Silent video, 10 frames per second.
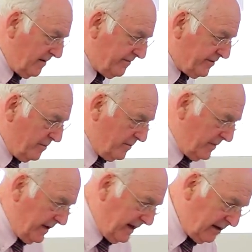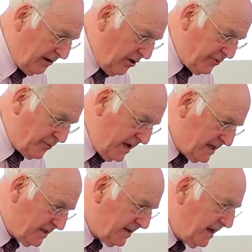from Lord
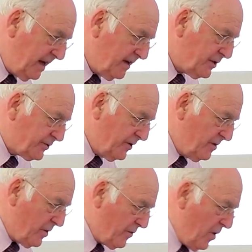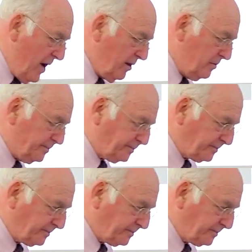Rees, the Astronomer Royal,